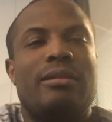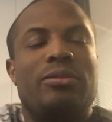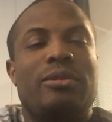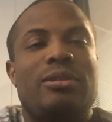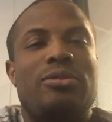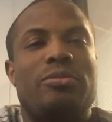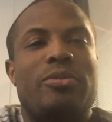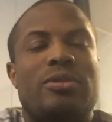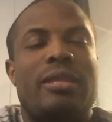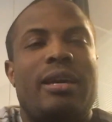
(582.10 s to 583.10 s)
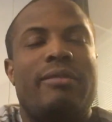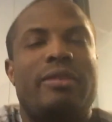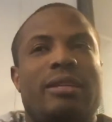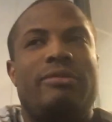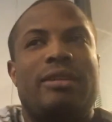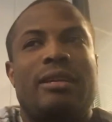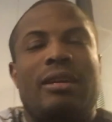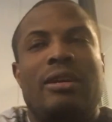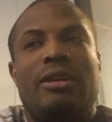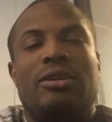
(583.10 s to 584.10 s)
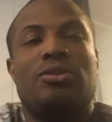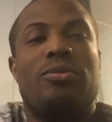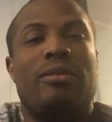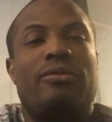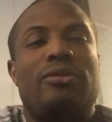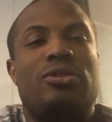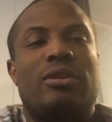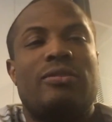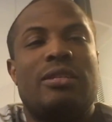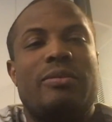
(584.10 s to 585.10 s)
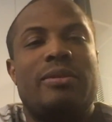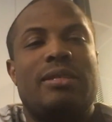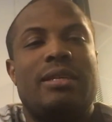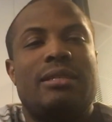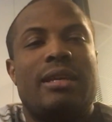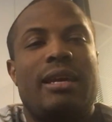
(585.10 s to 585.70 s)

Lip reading: Lewis to do most of the heavy lifting. So in the future, if someone says,